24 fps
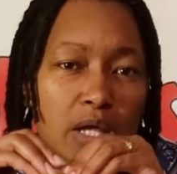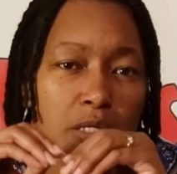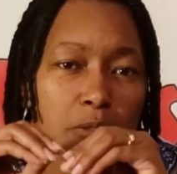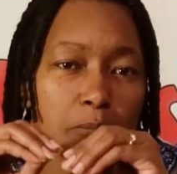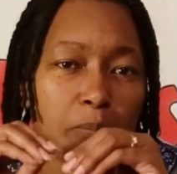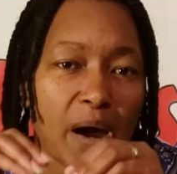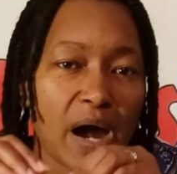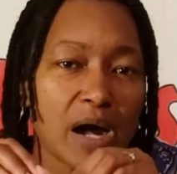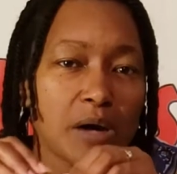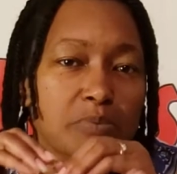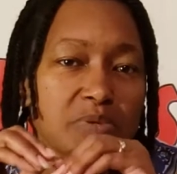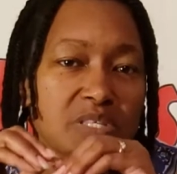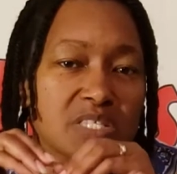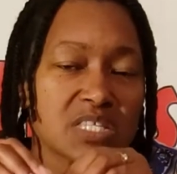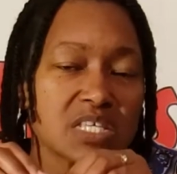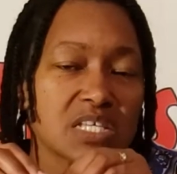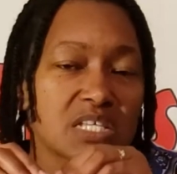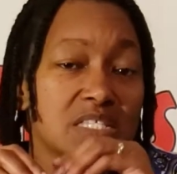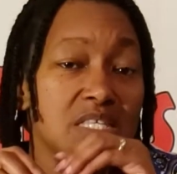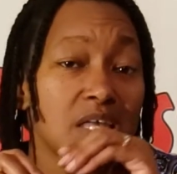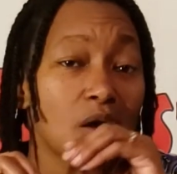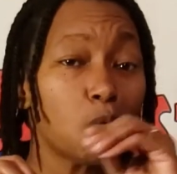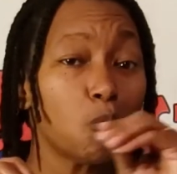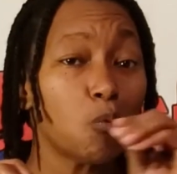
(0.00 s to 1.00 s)
the Bible
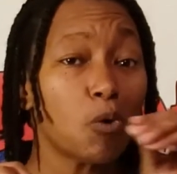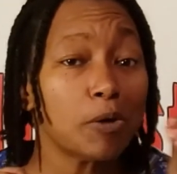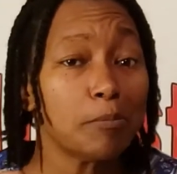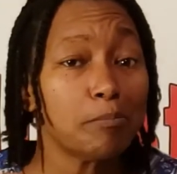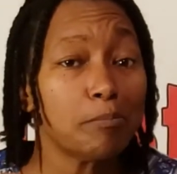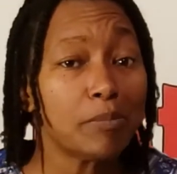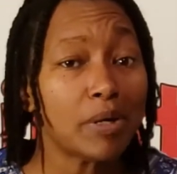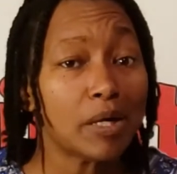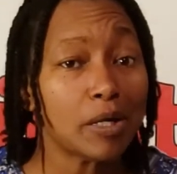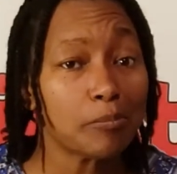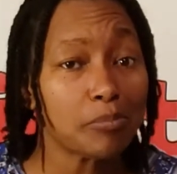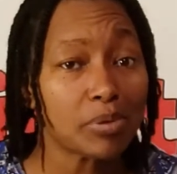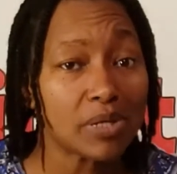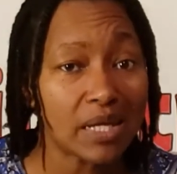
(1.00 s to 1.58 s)
says that one man